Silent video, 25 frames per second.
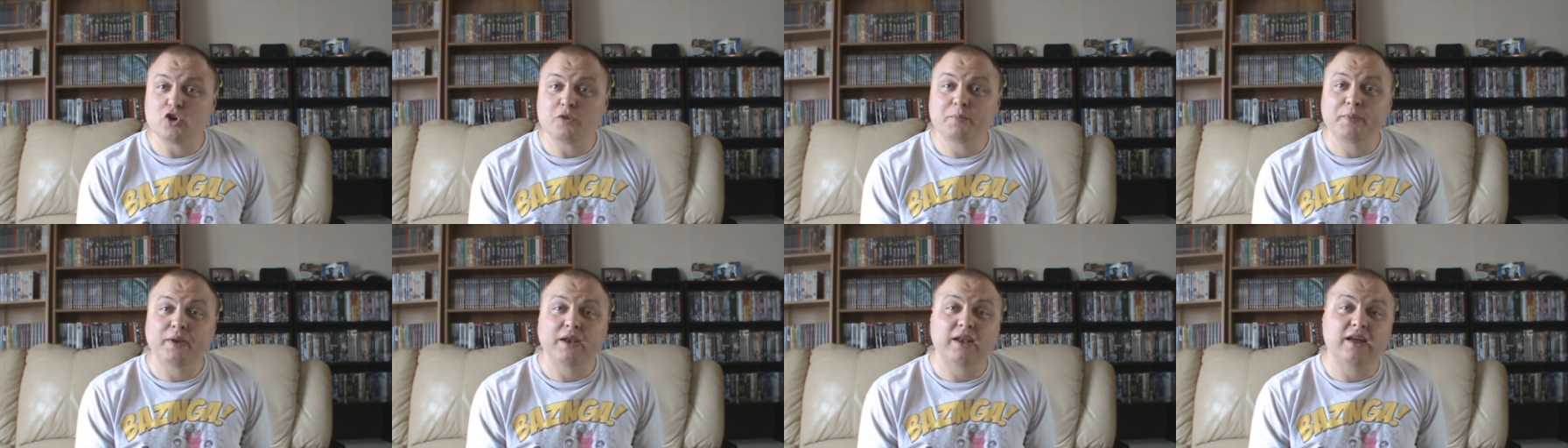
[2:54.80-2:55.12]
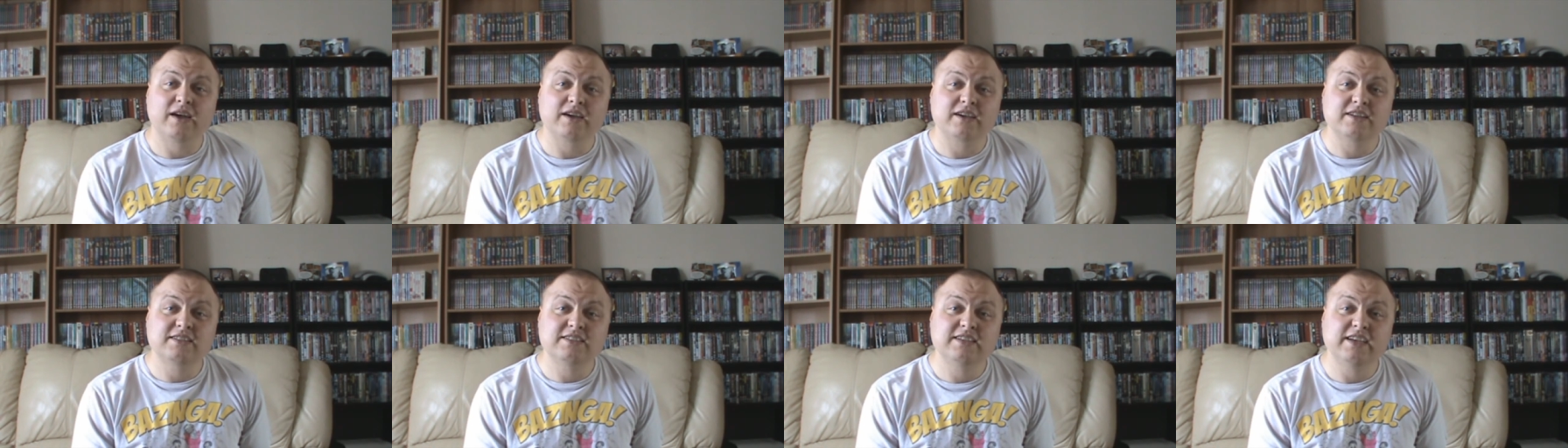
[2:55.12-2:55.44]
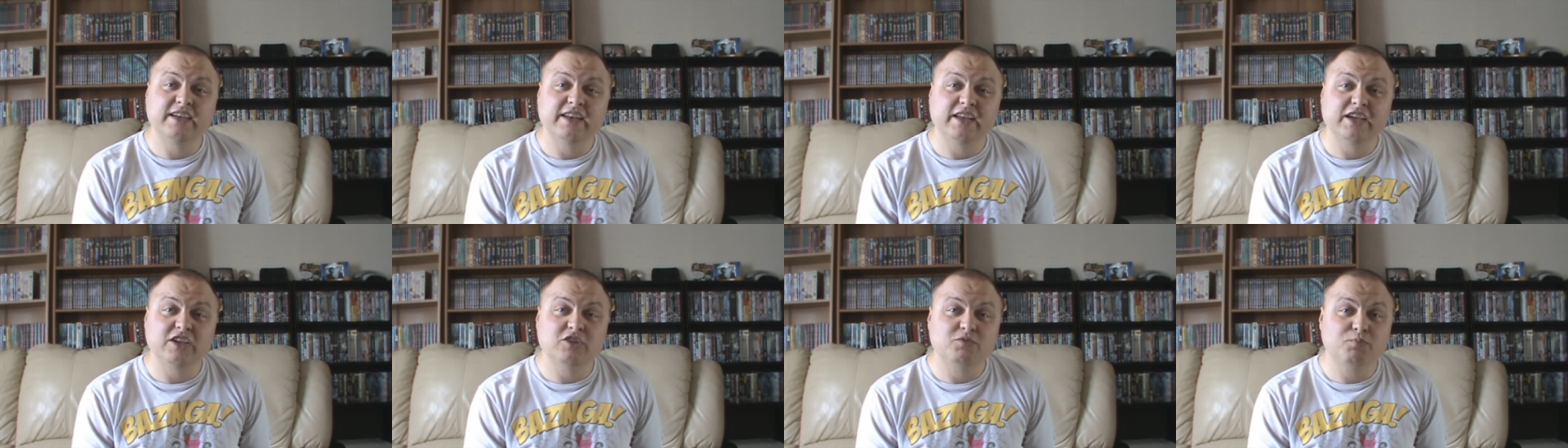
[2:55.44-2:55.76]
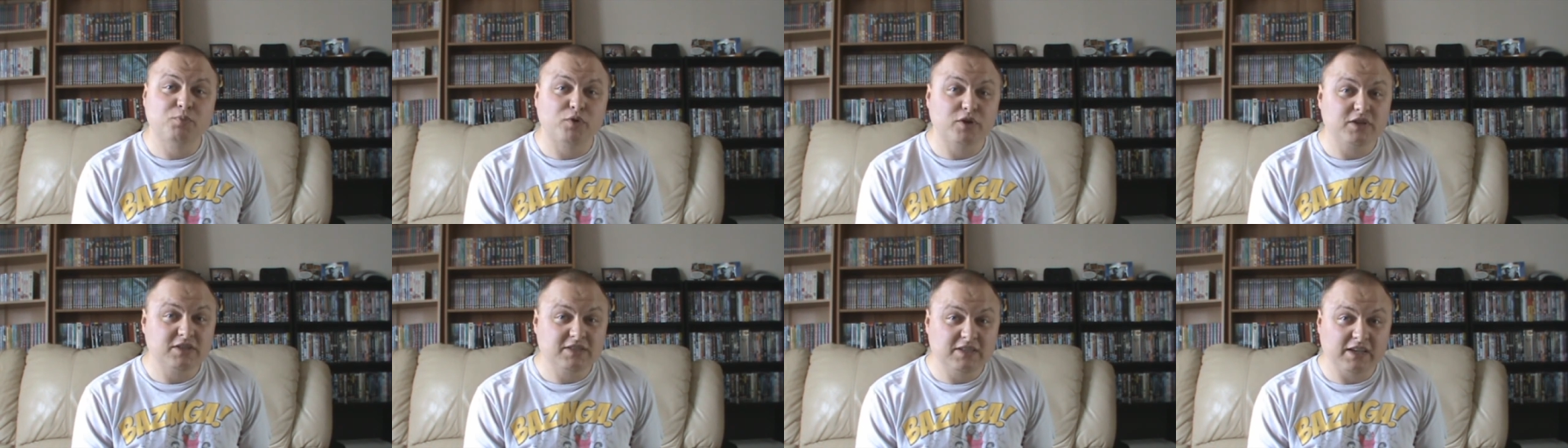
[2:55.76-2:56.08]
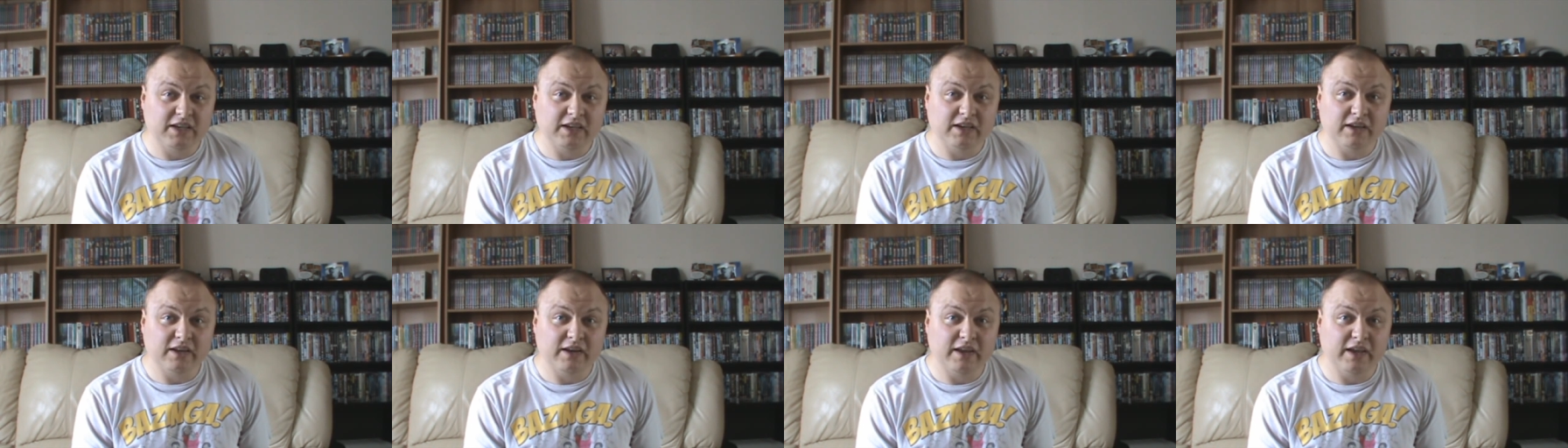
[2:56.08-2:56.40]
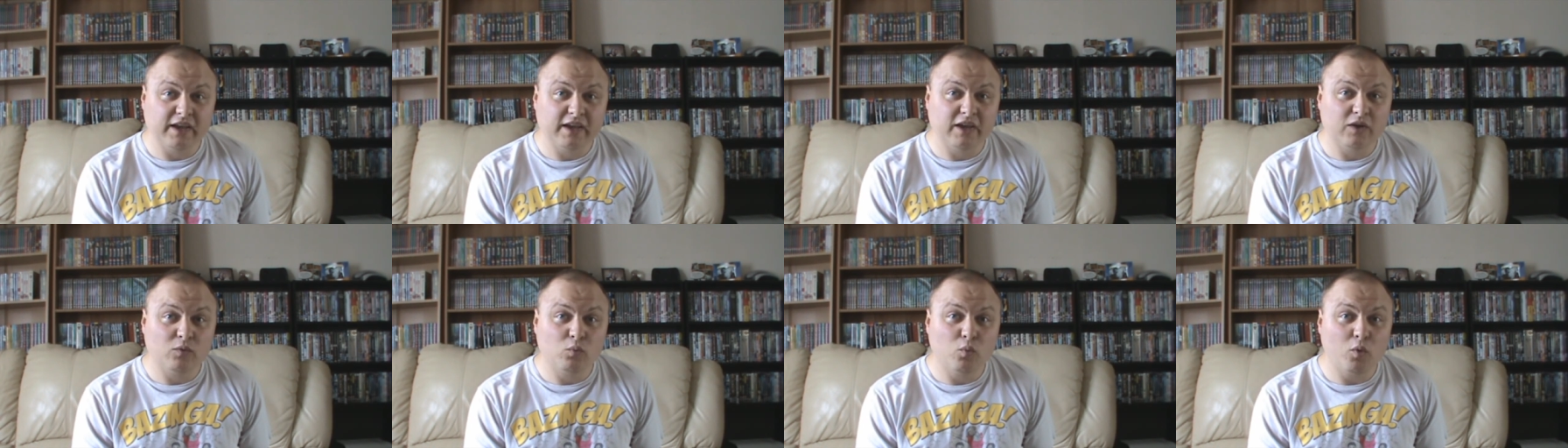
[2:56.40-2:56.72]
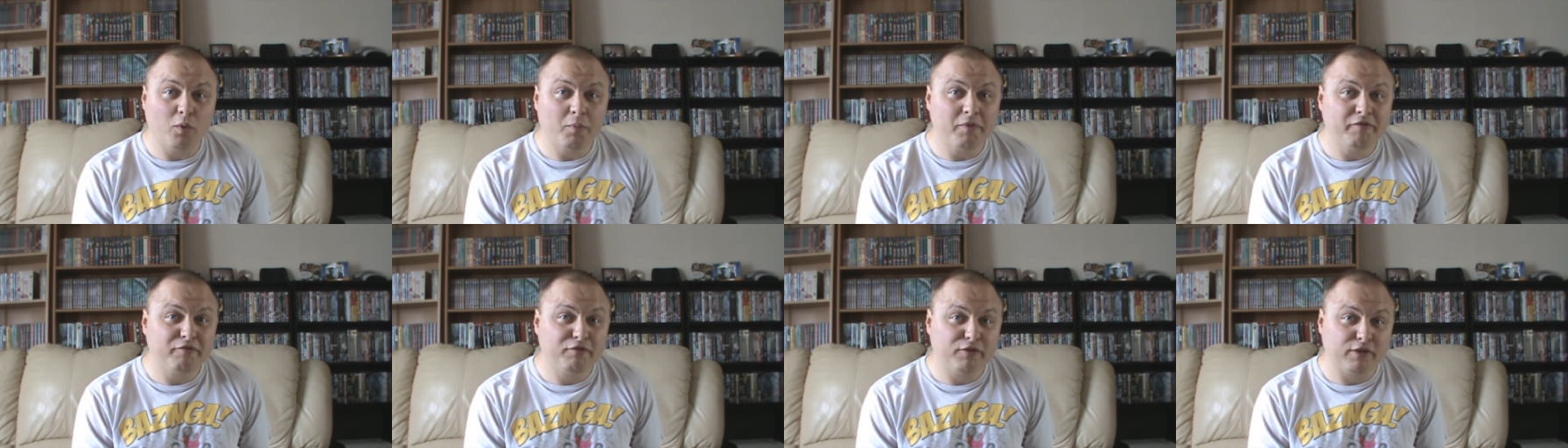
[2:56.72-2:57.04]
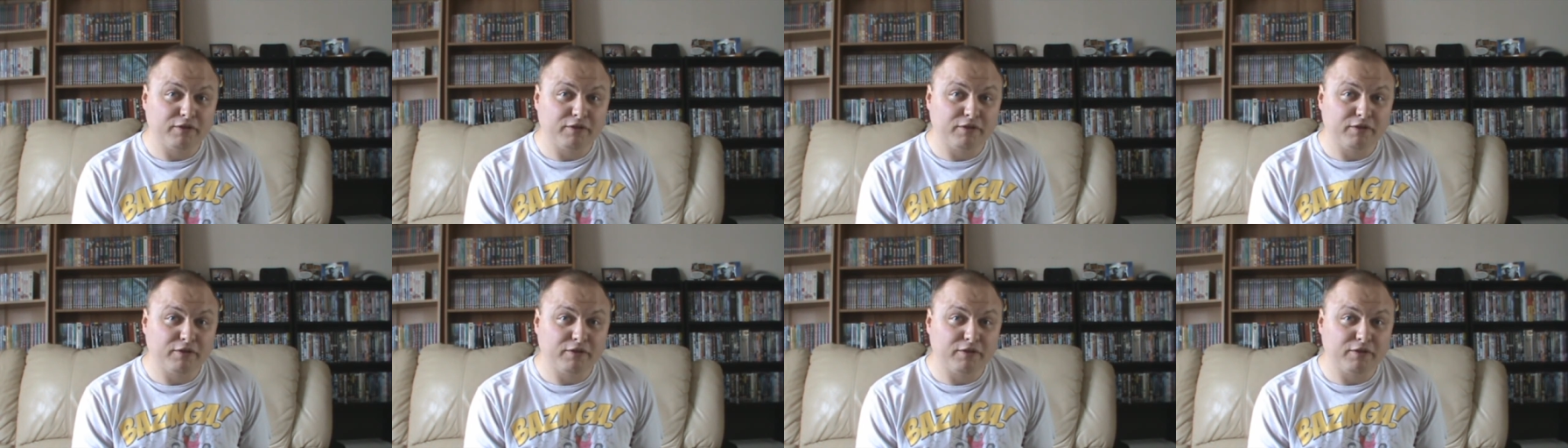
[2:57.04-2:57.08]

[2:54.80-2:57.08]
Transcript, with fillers: goping like a teenage boy seeing a naked woman